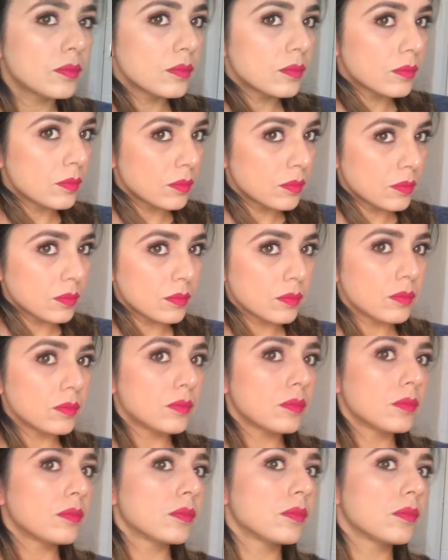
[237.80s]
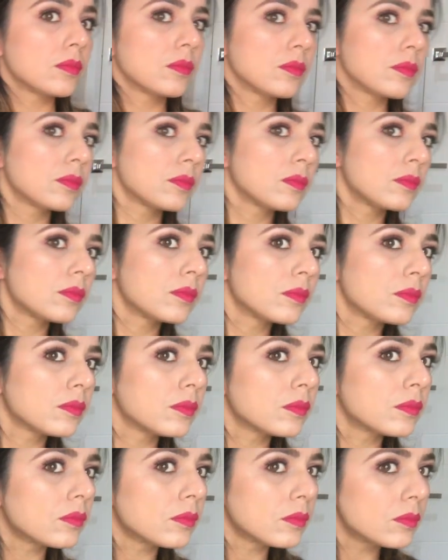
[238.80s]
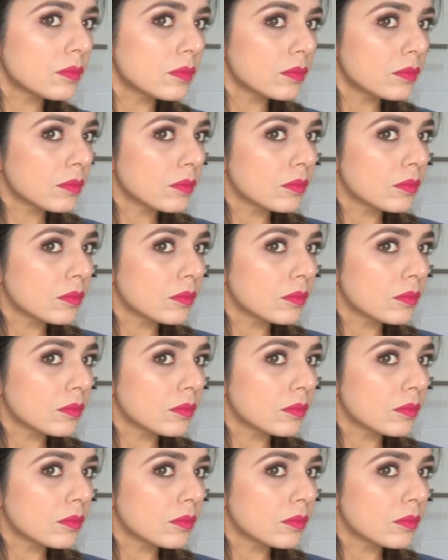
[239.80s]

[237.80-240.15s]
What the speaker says: look like. I personally like outwards.